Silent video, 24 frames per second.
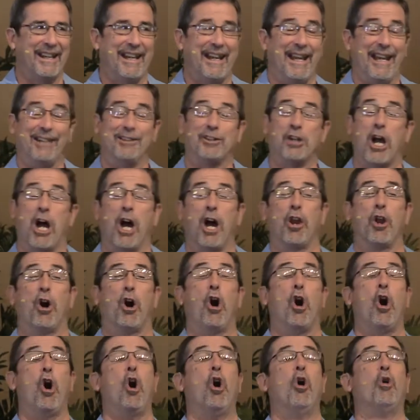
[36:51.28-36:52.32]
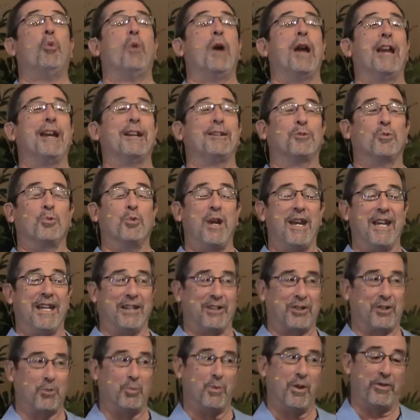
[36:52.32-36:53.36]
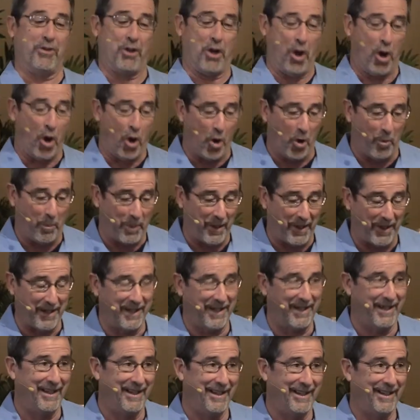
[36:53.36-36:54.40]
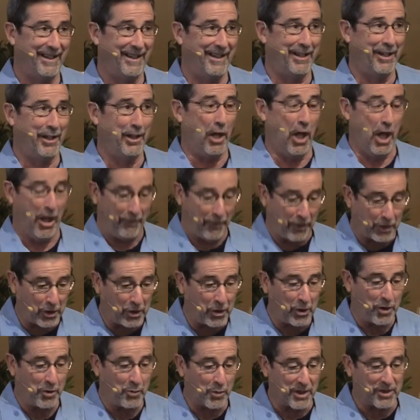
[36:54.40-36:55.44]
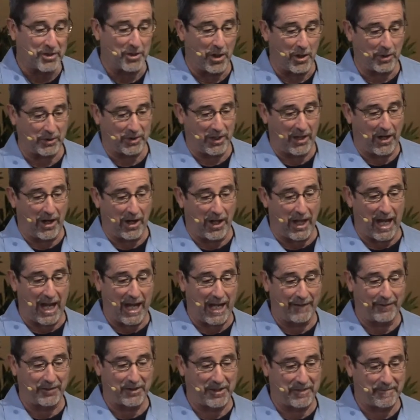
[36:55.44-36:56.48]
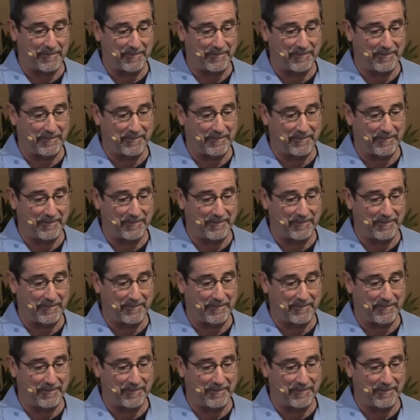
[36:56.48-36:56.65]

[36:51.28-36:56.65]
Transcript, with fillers: And God always winks with the hope of a good result in our lives.